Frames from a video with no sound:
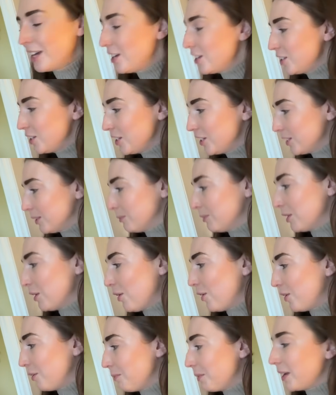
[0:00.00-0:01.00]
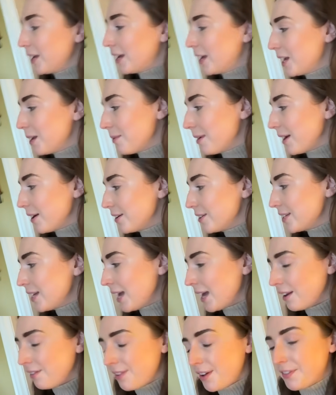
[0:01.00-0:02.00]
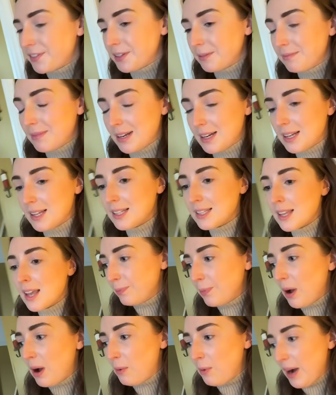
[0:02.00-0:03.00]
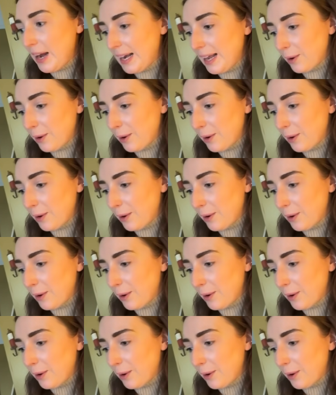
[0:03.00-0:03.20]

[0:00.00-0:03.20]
She's going to be calling me in about 10-15 minutes, but while I